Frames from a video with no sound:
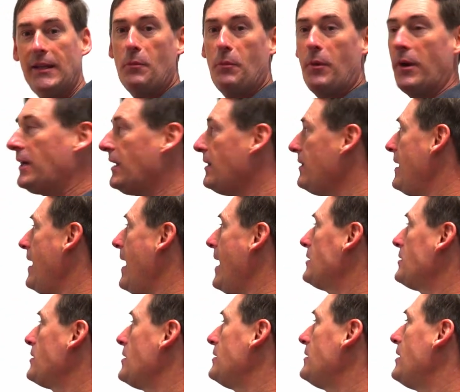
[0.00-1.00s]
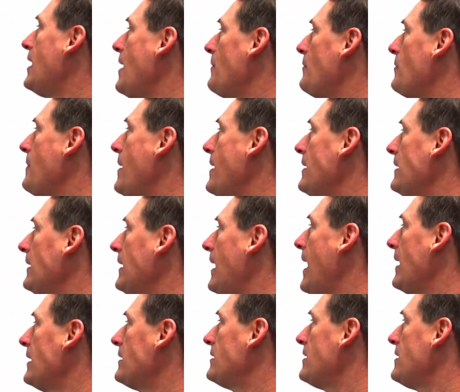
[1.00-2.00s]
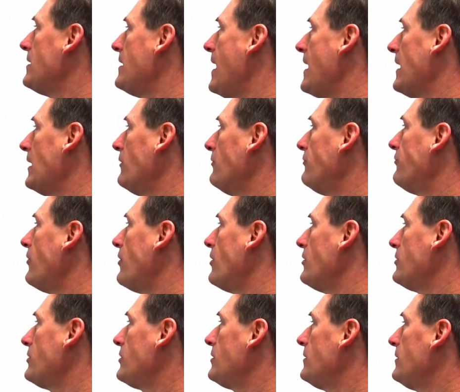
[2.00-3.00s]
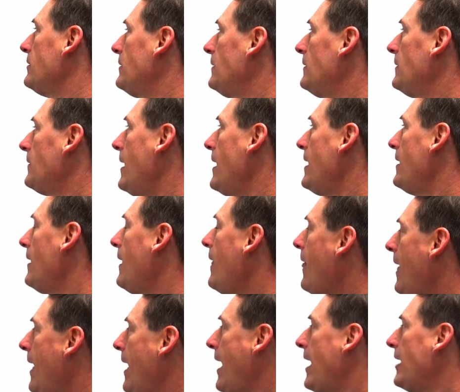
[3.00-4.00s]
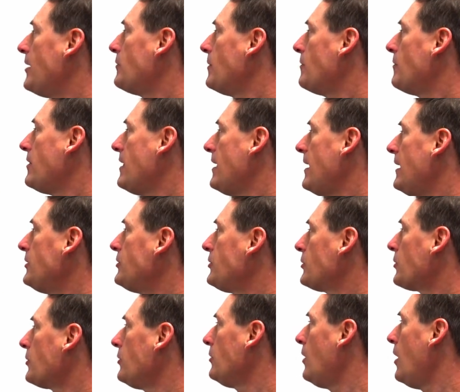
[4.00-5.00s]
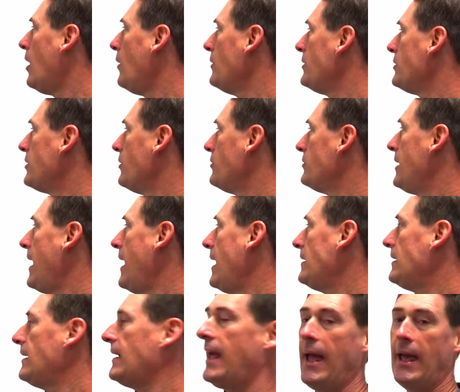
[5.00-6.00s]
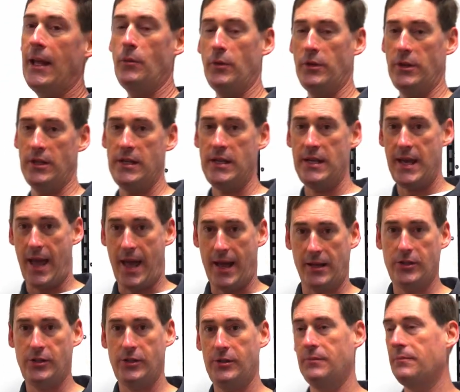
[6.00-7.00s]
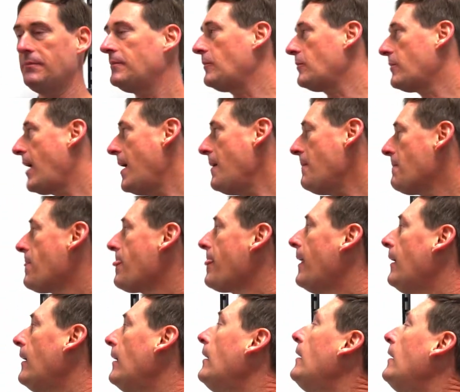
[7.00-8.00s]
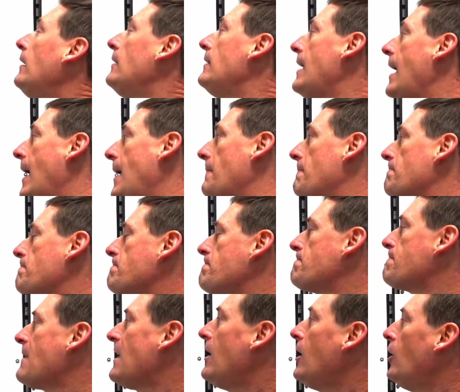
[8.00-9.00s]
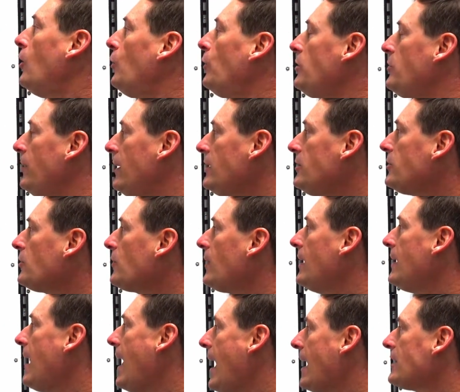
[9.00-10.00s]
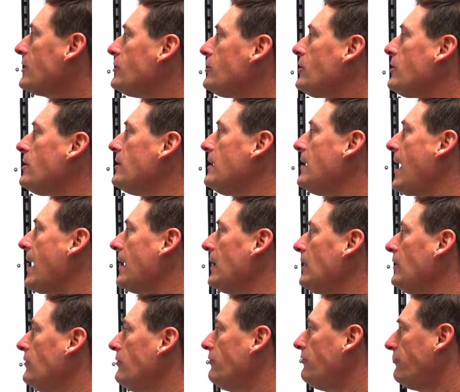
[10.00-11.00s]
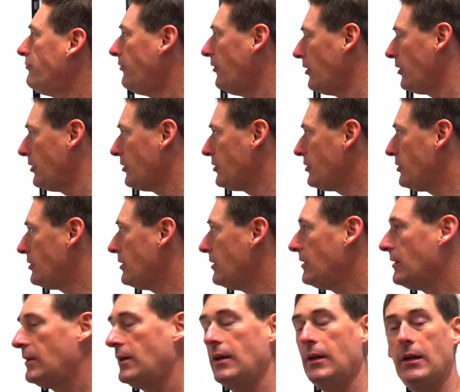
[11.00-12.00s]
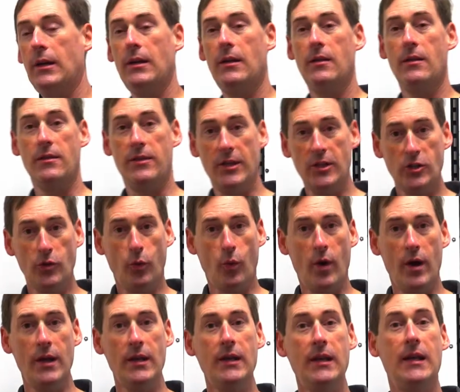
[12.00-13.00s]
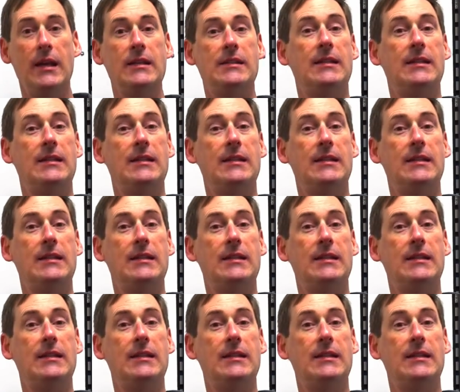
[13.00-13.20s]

bringing the x to the top and making x to the negative first, right? And remember, the integral always goes hand in hand with the dx, okay? Now, when you integrate x to the negative first, this one is